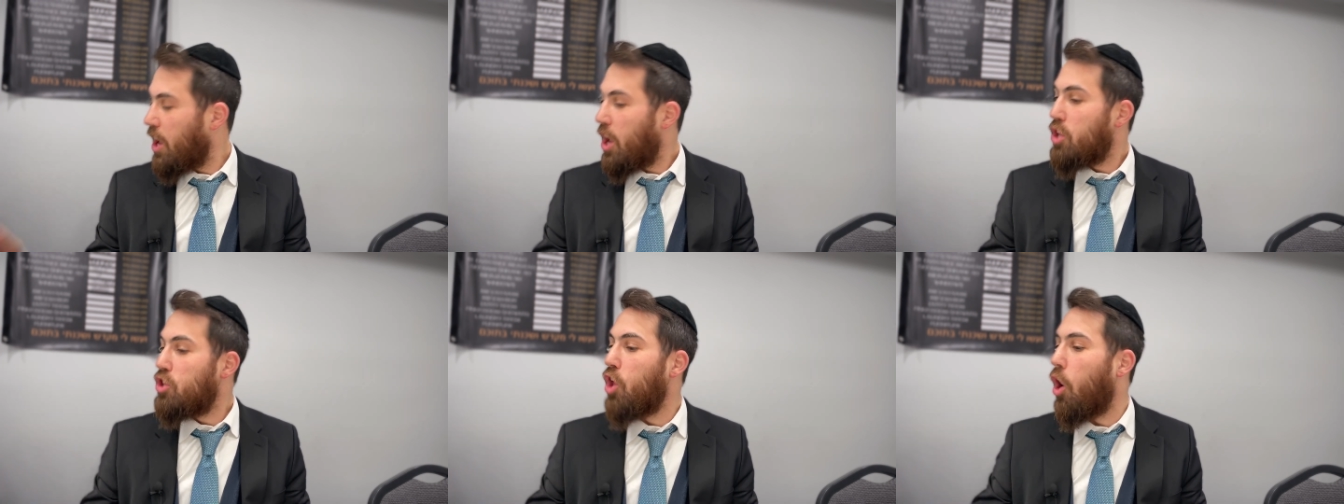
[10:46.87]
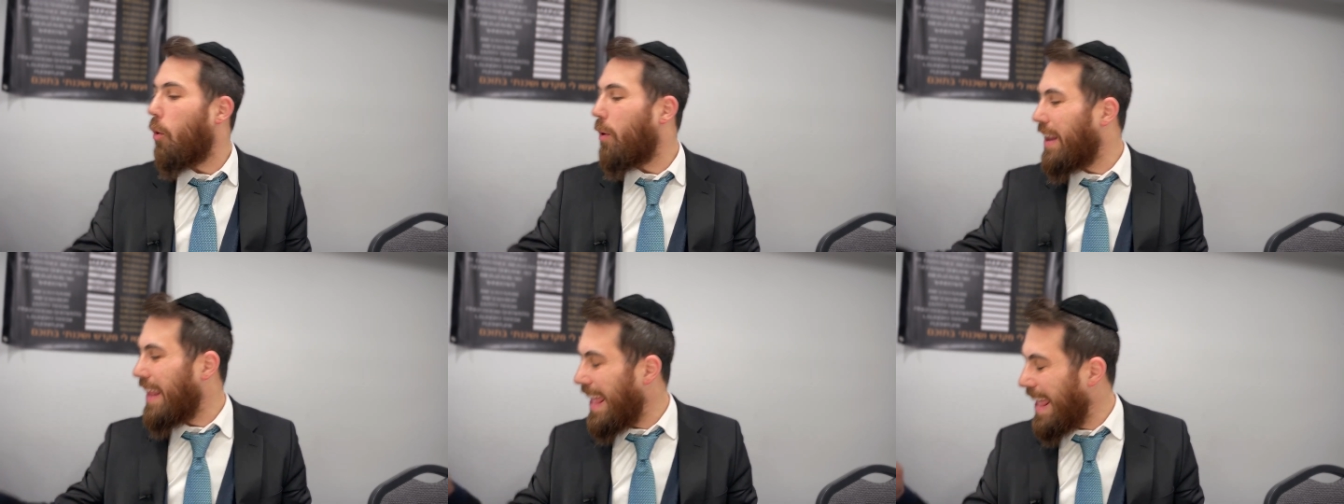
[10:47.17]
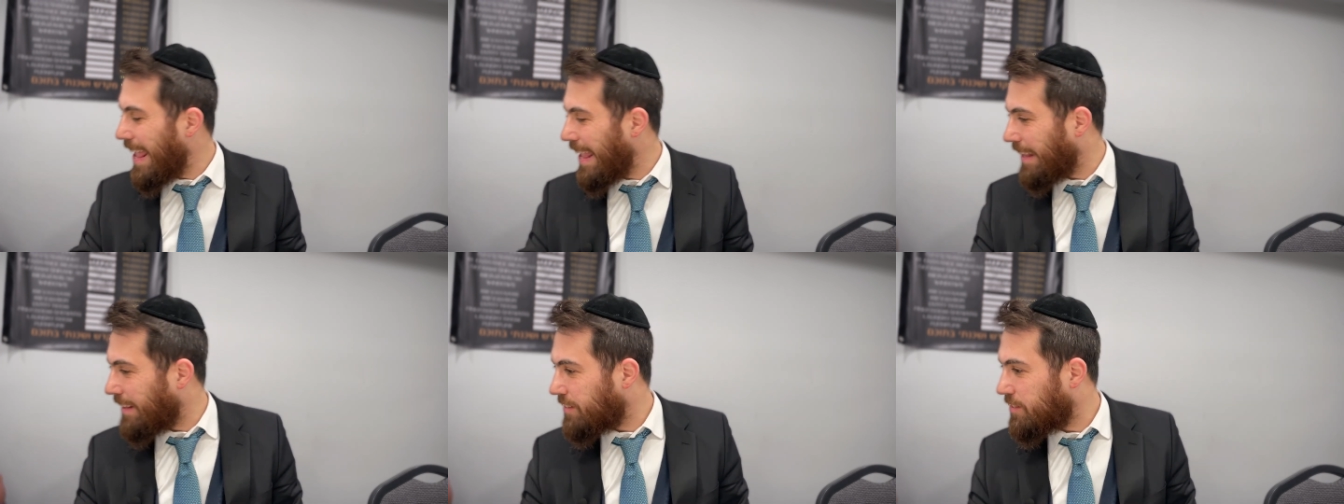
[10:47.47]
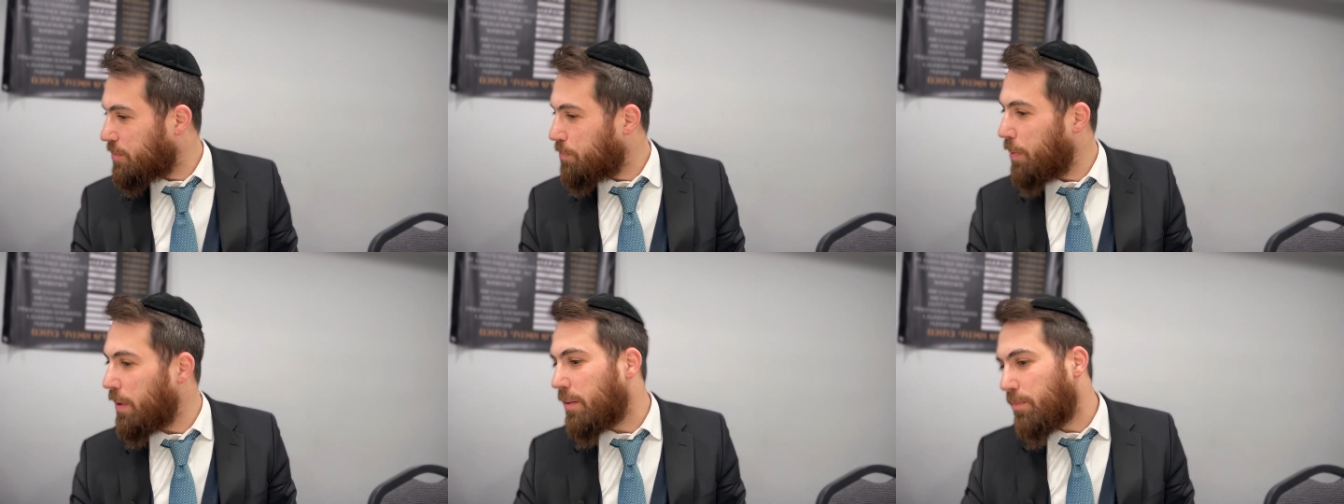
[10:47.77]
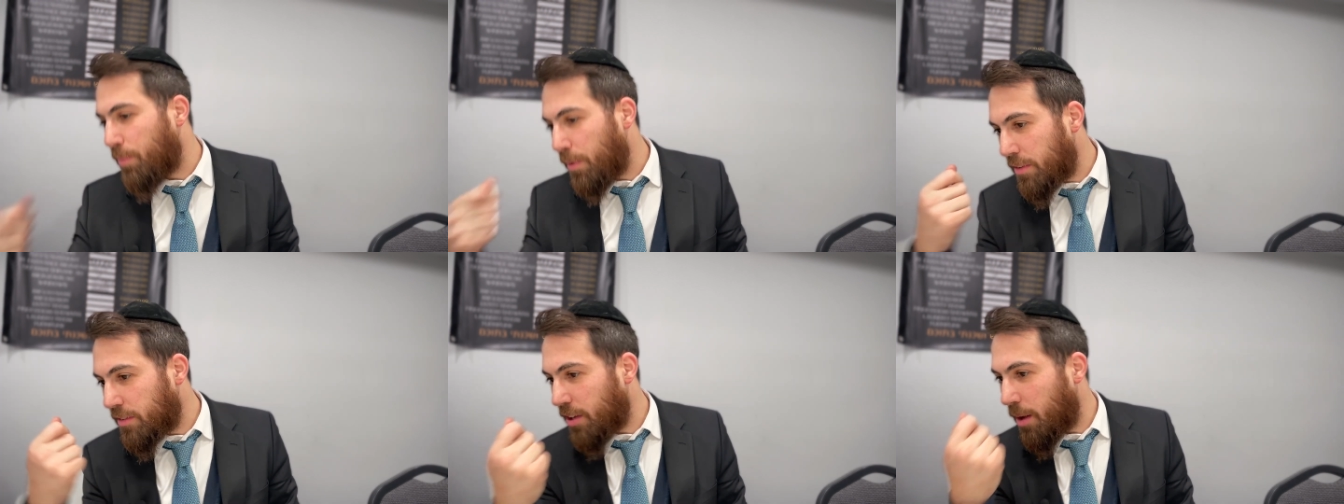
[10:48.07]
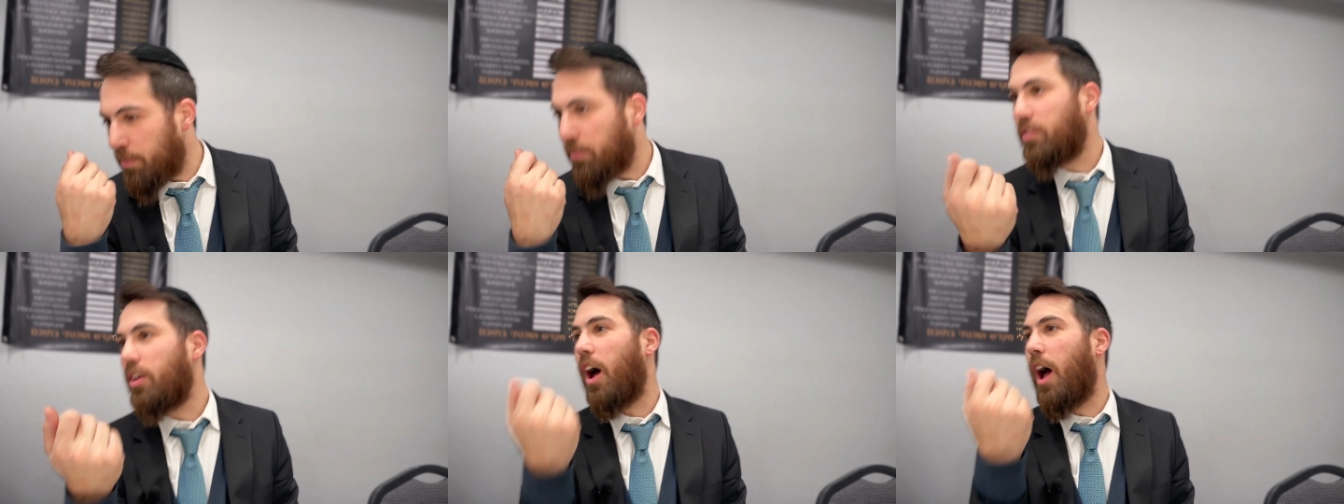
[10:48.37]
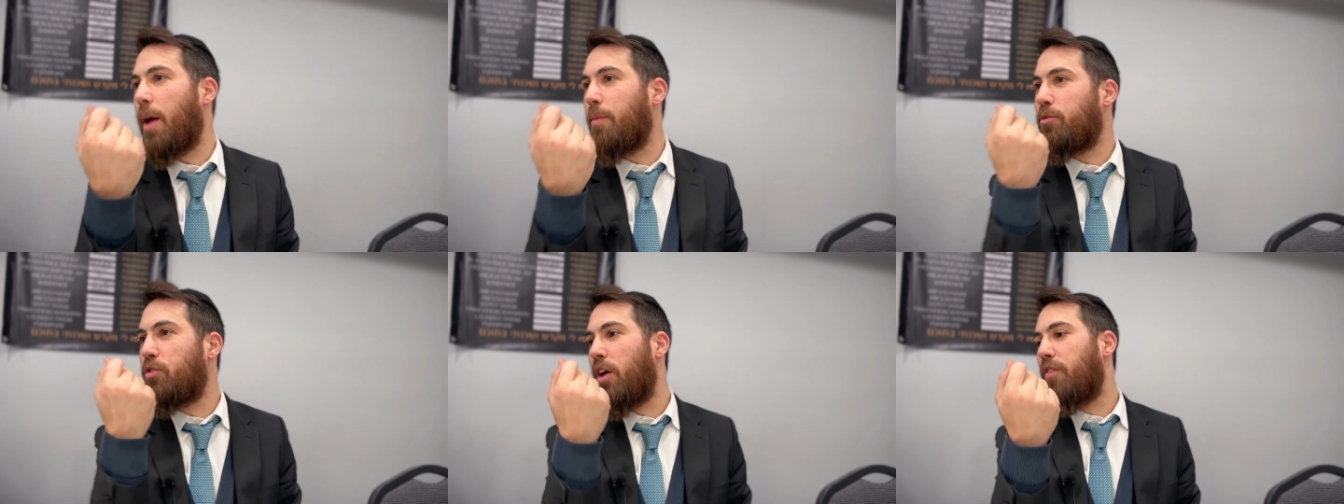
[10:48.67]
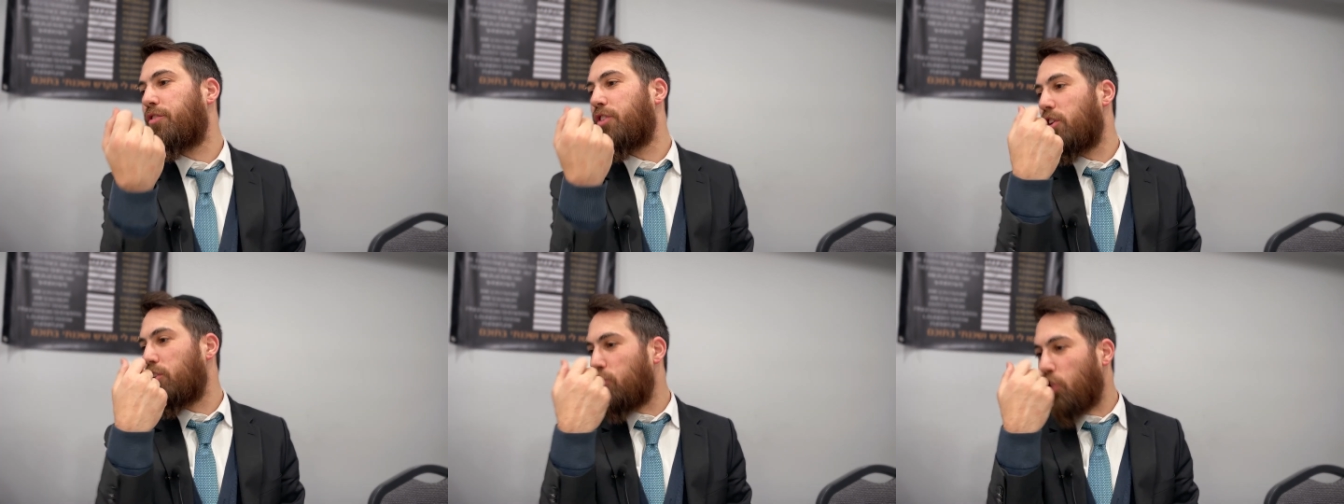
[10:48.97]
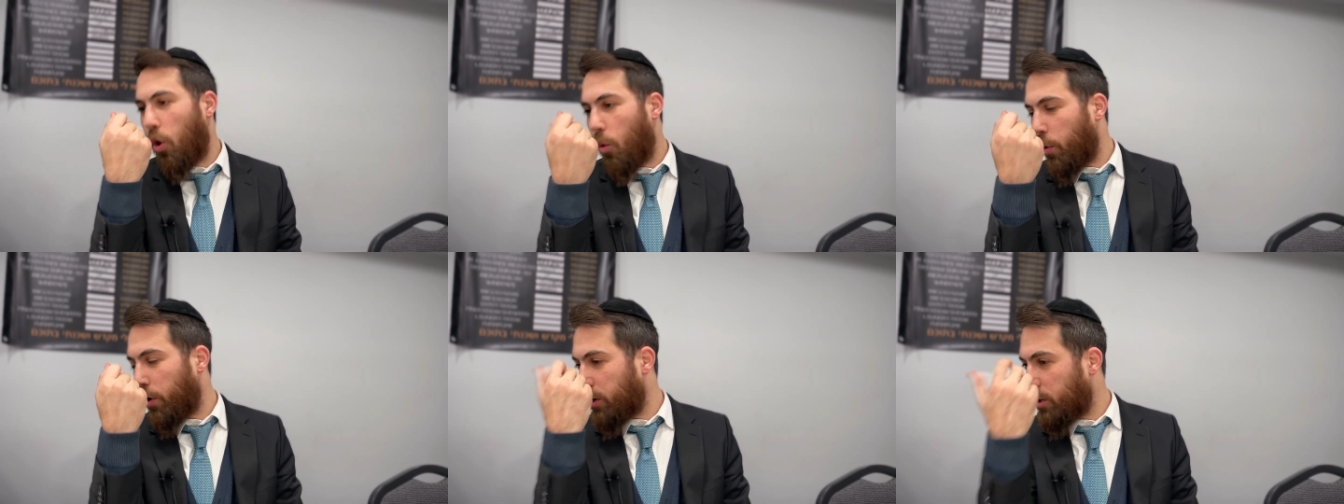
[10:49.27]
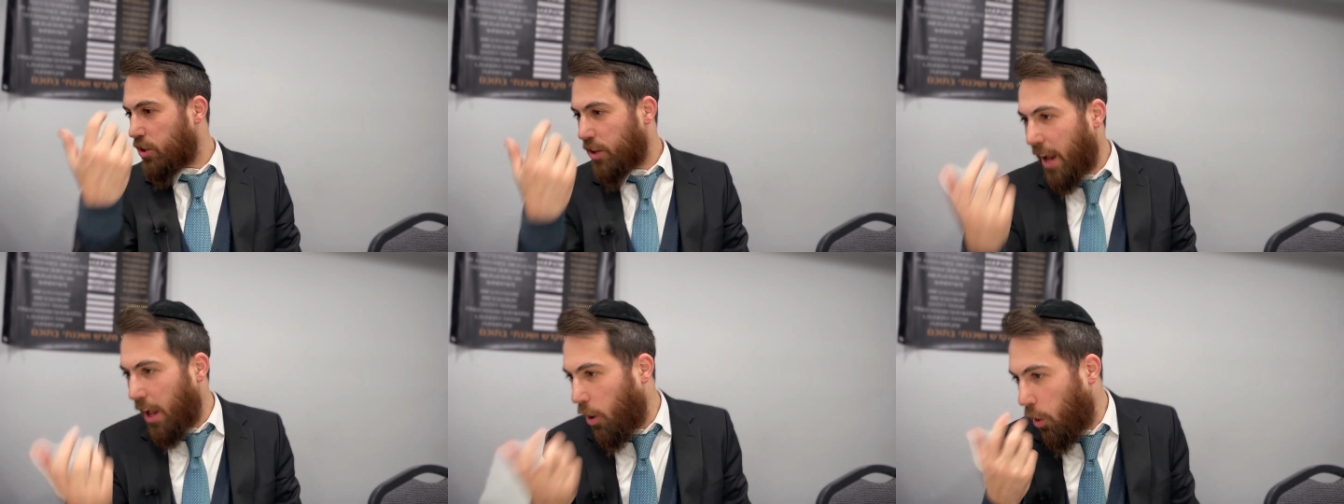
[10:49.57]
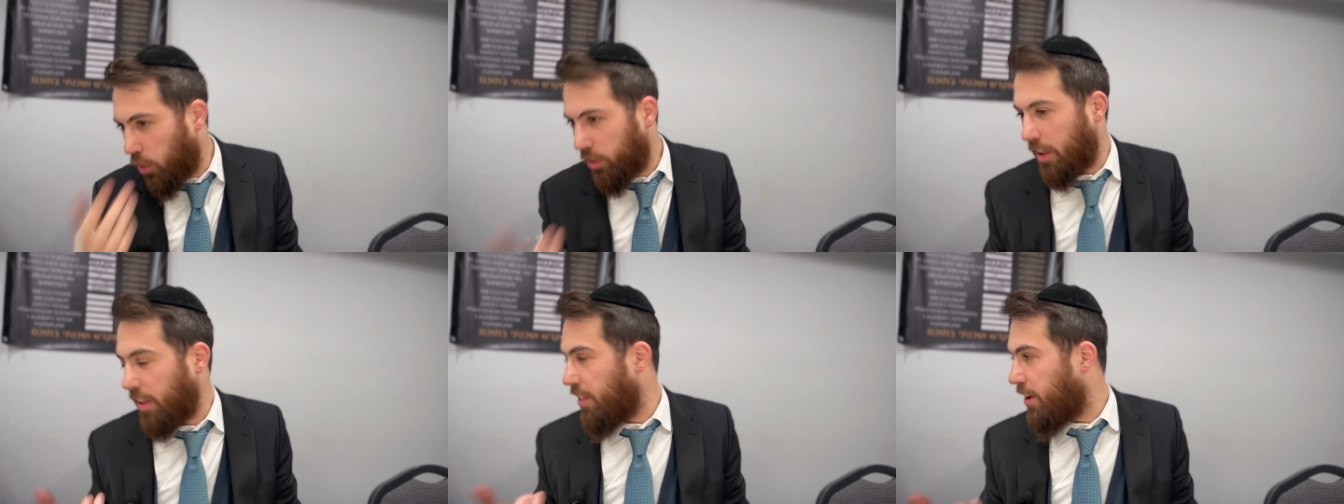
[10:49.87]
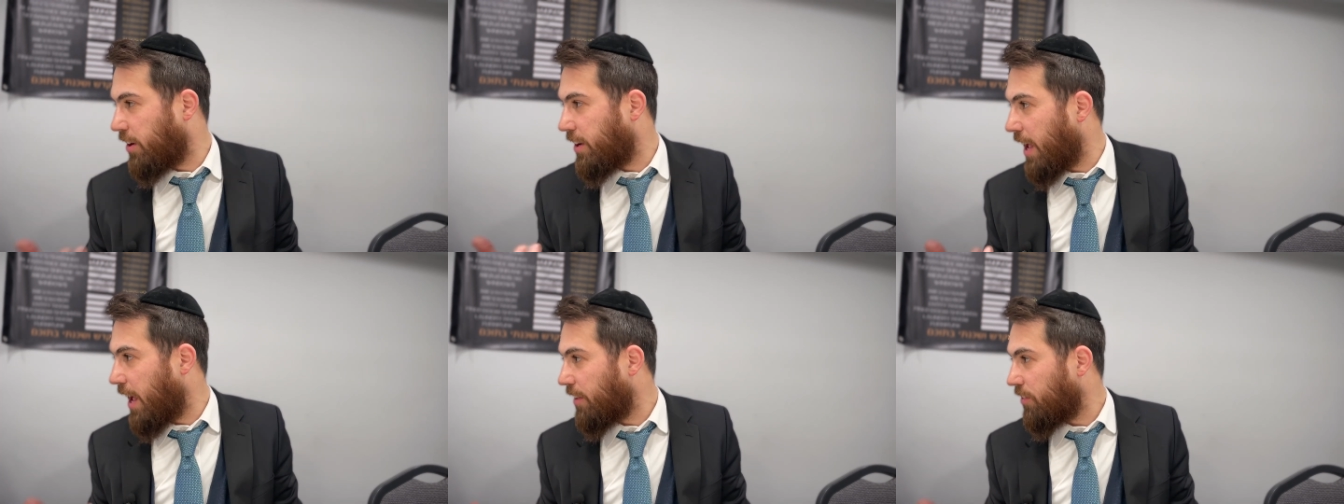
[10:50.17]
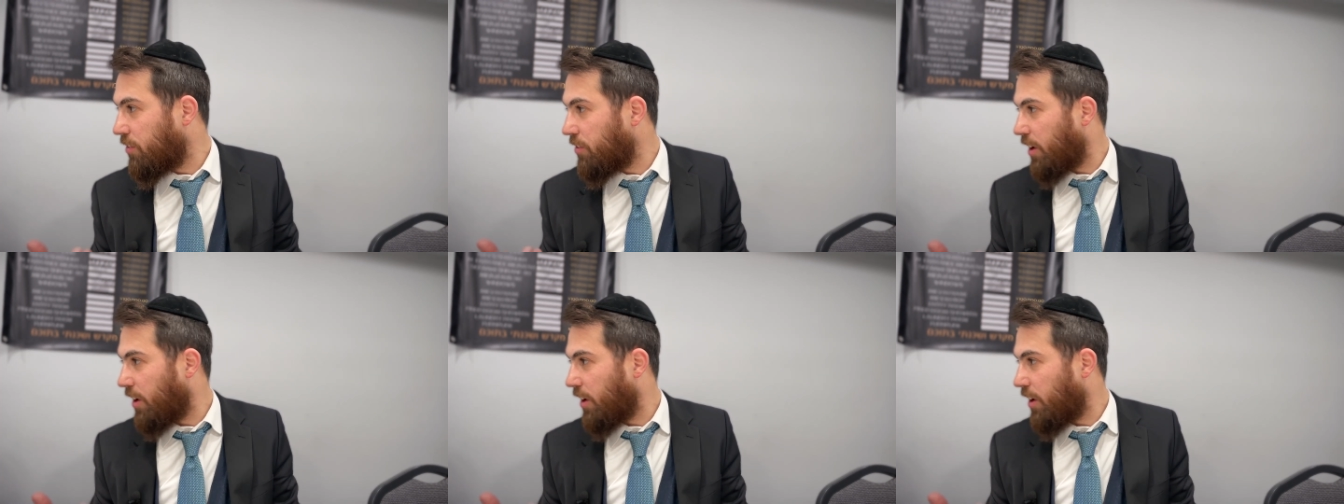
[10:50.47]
No, it is, but but sometimes you have to know where you're not holding there yet.